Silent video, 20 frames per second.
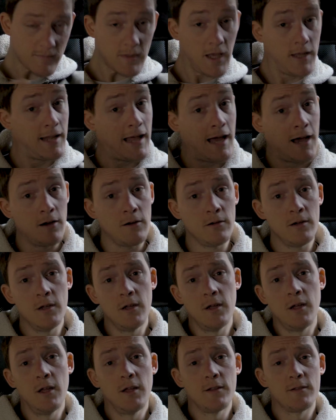And now,
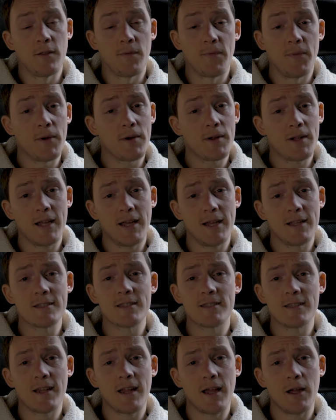the third
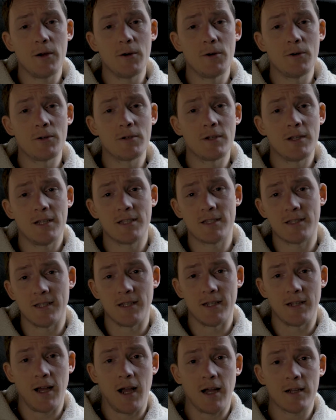lens that I own is
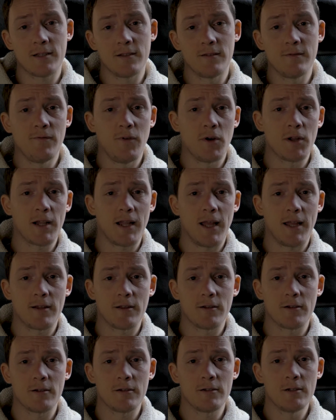the
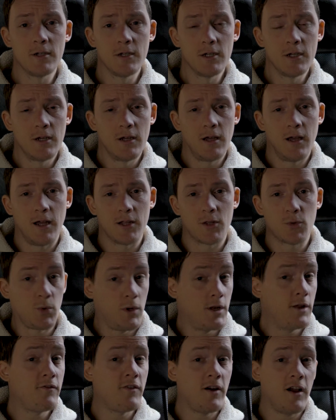Voigtlander
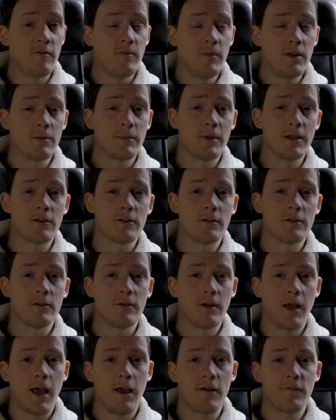
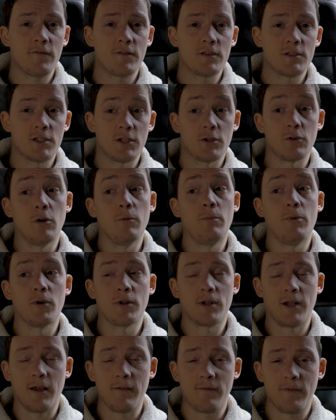25mm
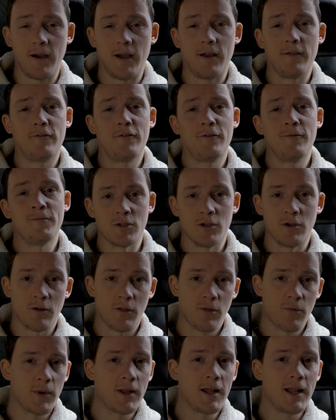f0.95. So
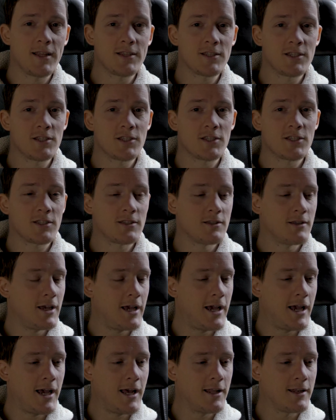3 lenses,
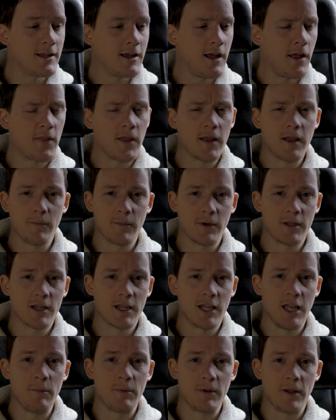and I think I'm going to
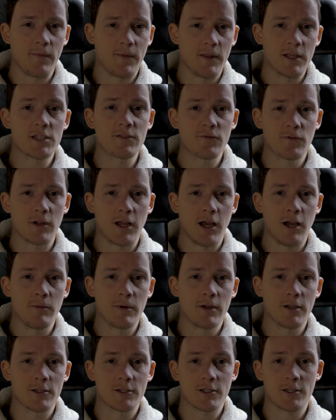keep it at this for now
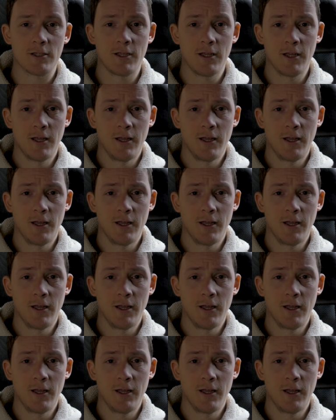because